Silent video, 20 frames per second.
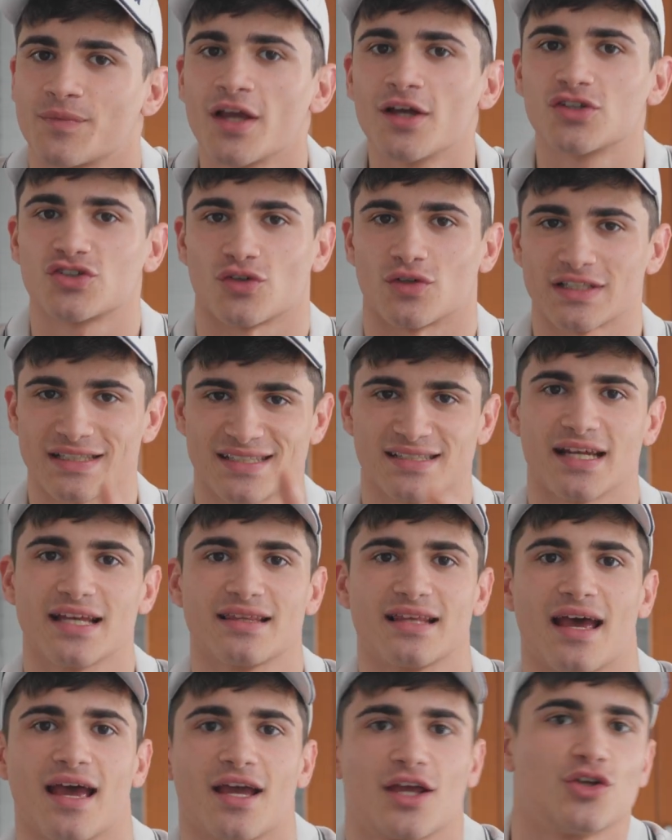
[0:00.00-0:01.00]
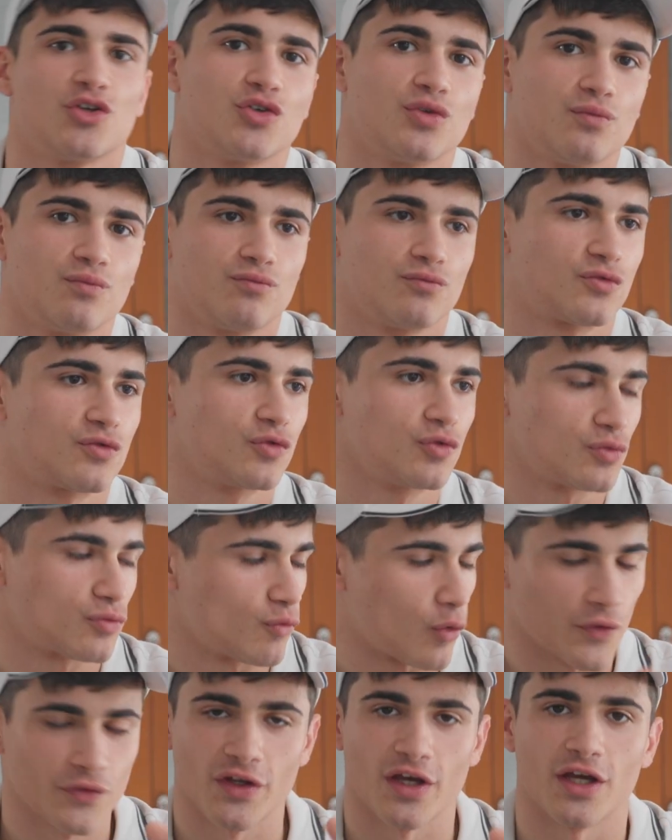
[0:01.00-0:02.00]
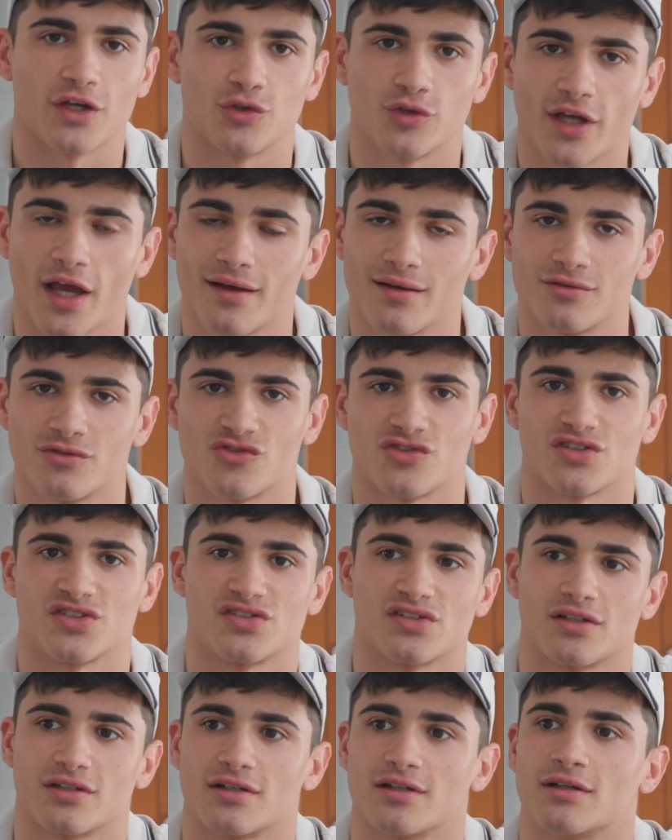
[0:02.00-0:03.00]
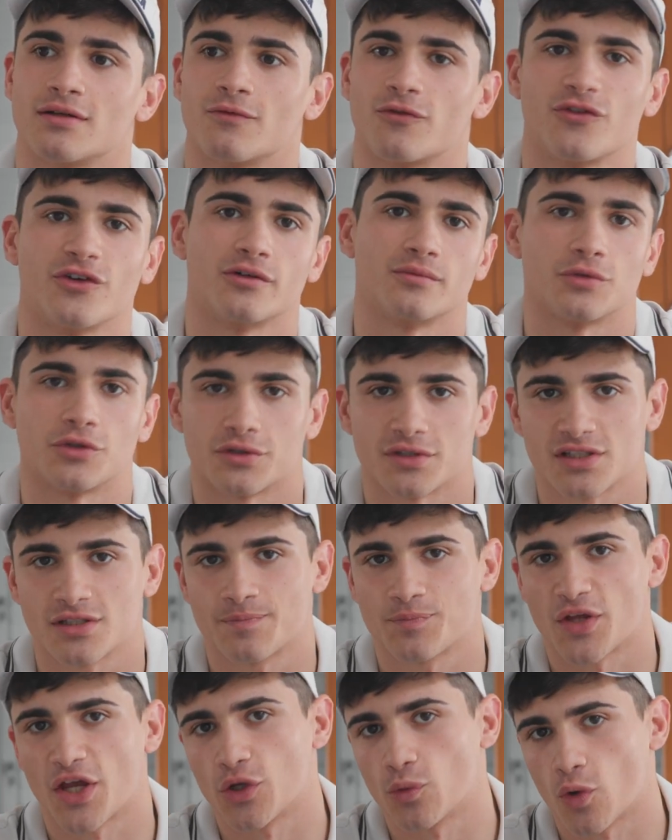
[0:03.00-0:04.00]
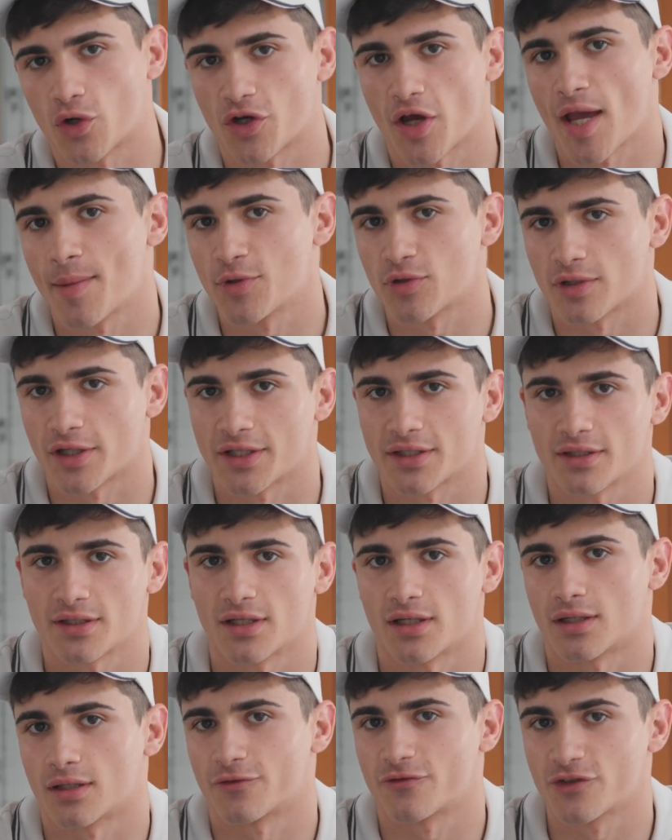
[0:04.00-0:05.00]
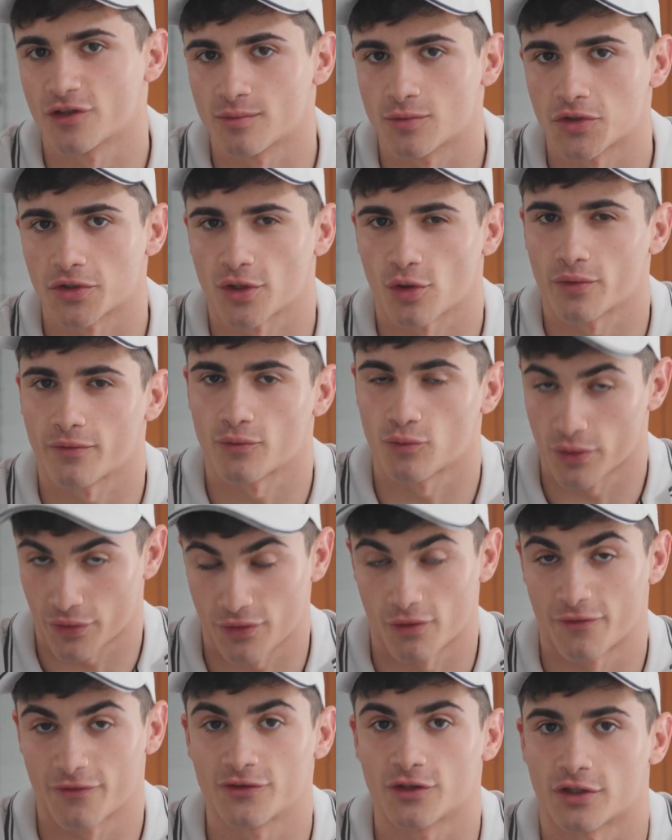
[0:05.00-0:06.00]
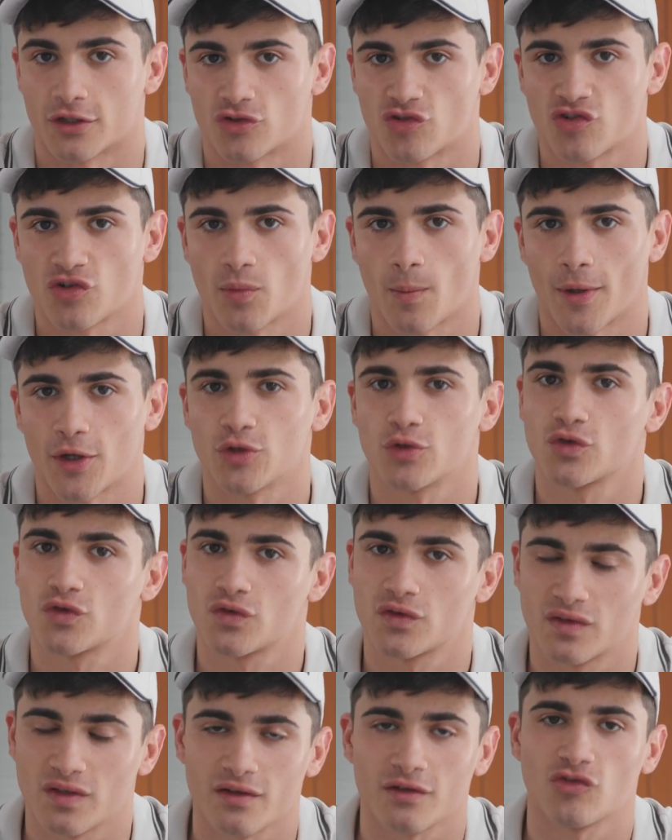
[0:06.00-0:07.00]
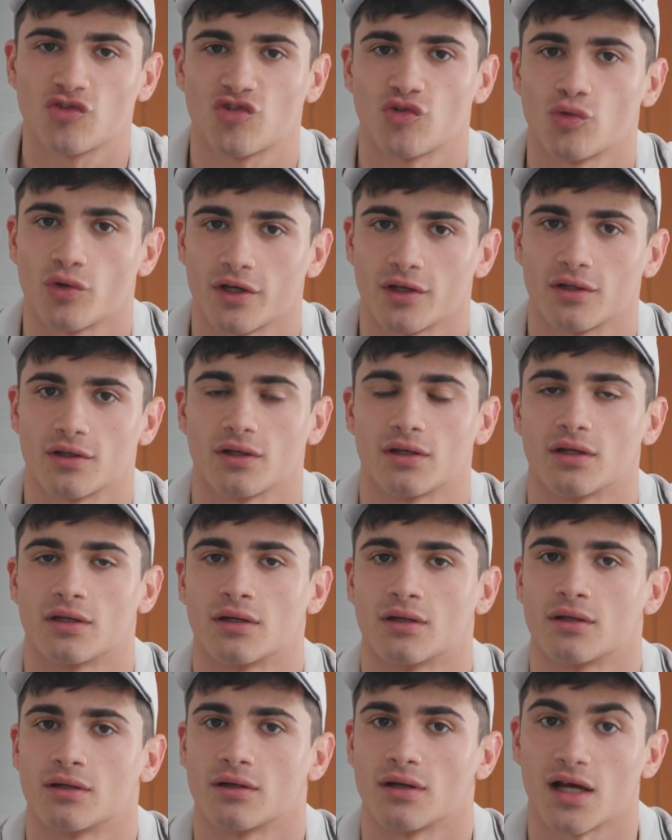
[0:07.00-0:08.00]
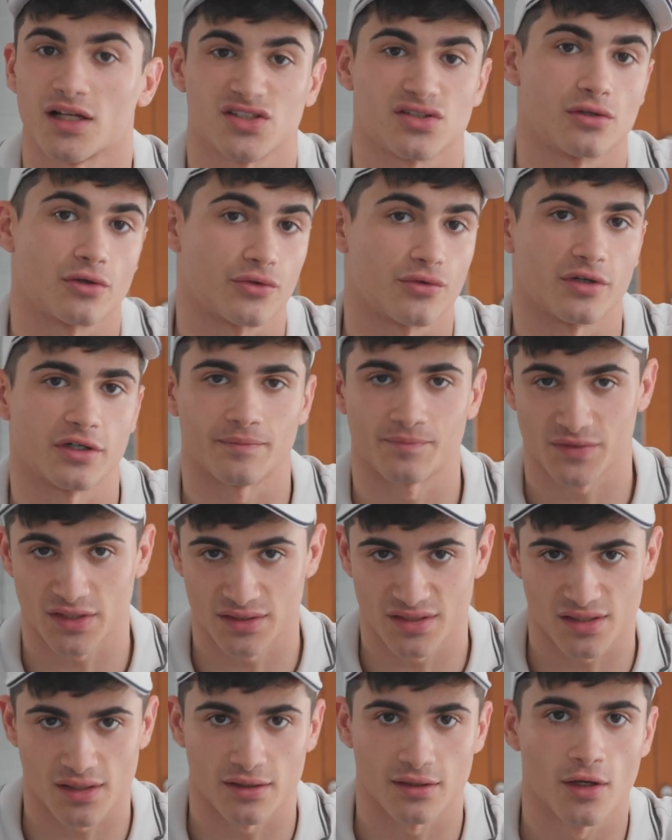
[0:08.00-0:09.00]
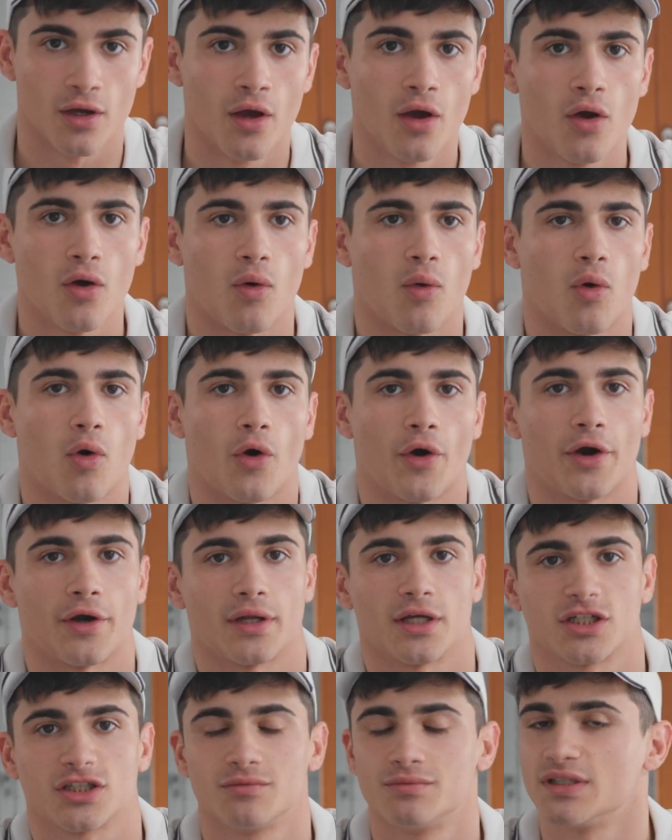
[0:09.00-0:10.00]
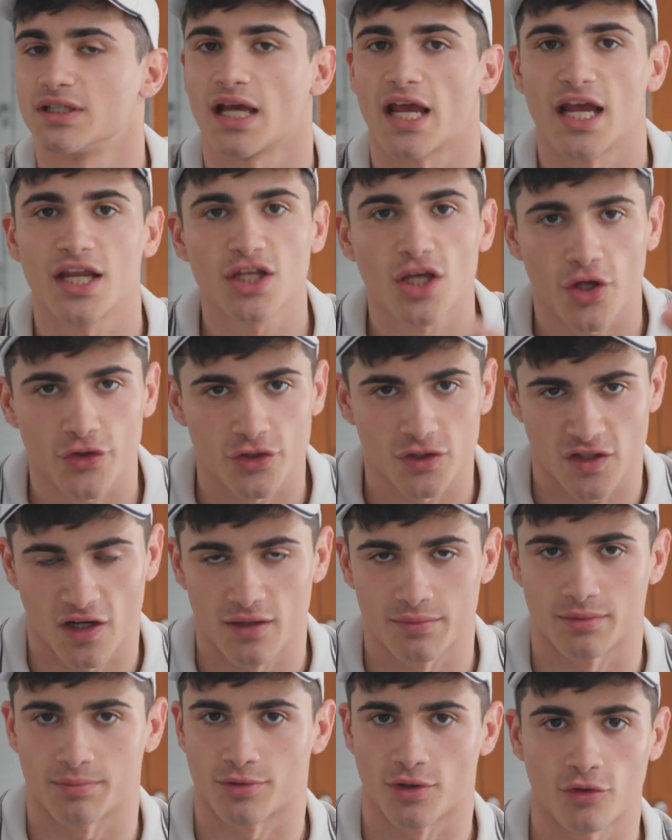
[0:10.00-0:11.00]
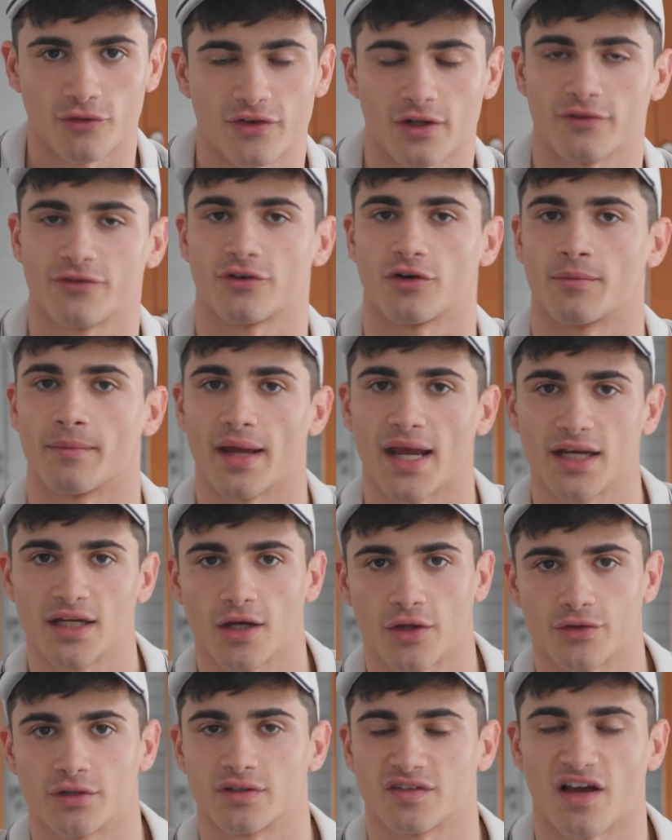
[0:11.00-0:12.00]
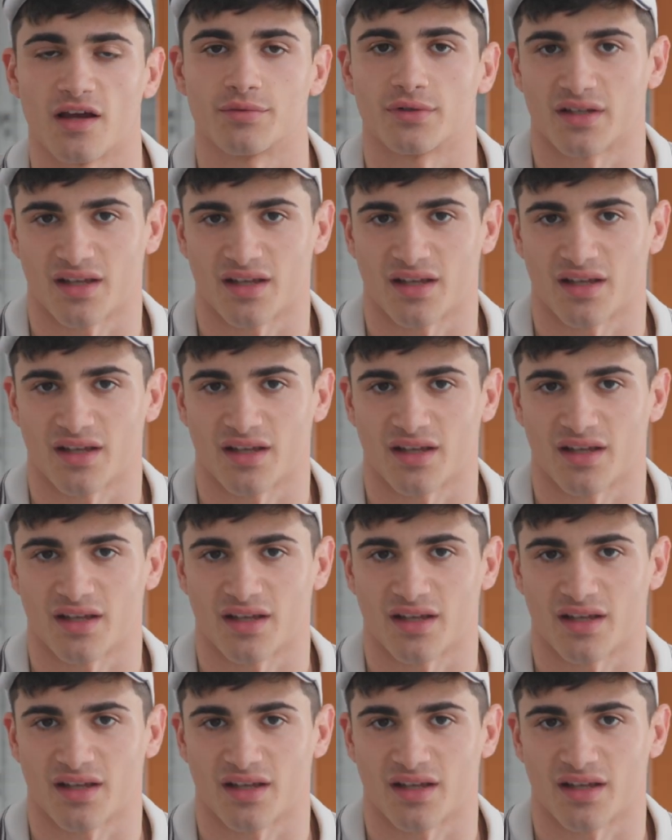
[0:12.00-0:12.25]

So let's say that one day you get interested in film looks and you want to emulate a film look with your footage, but you didn't shoot it in S-Log3, let's say. Or it could be any other type of profile from any other type of